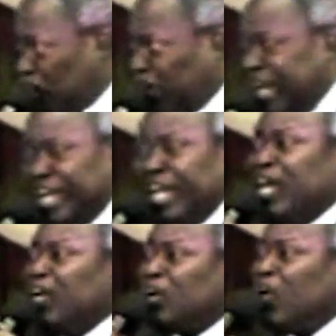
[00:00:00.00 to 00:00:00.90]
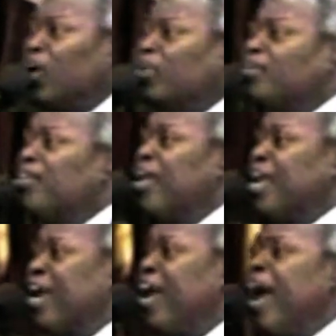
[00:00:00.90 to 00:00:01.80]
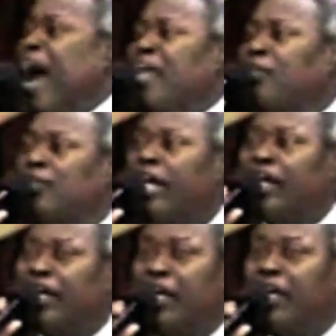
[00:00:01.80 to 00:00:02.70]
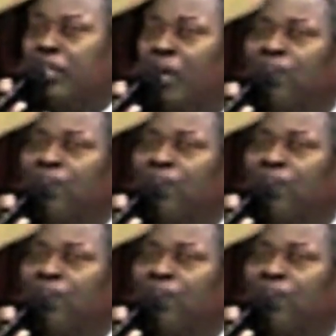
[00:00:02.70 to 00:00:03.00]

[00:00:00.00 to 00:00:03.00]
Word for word: to take, go there and take it